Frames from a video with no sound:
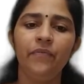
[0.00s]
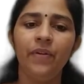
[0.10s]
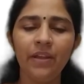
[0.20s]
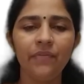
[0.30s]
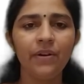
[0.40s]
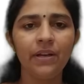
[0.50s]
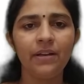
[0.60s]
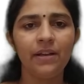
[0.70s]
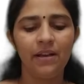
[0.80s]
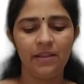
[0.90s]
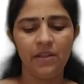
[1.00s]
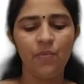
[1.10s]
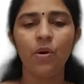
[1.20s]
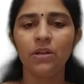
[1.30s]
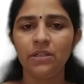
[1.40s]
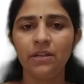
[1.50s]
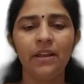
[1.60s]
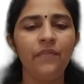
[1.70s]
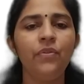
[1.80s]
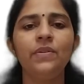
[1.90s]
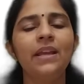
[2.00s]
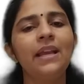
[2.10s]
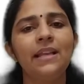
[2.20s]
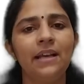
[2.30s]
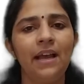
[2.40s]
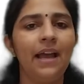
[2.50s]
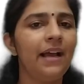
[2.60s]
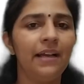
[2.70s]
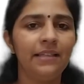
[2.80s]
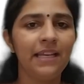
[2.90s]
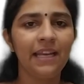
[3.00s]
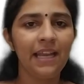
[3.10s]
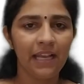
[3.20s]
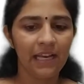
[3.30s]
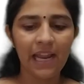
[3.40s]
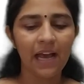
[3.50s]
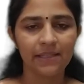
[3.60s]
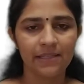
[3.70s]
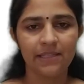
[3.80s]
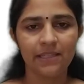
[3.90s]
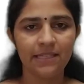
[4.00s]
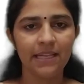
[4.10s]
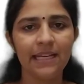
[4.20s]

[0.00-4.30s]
whenever the water, if you take a glass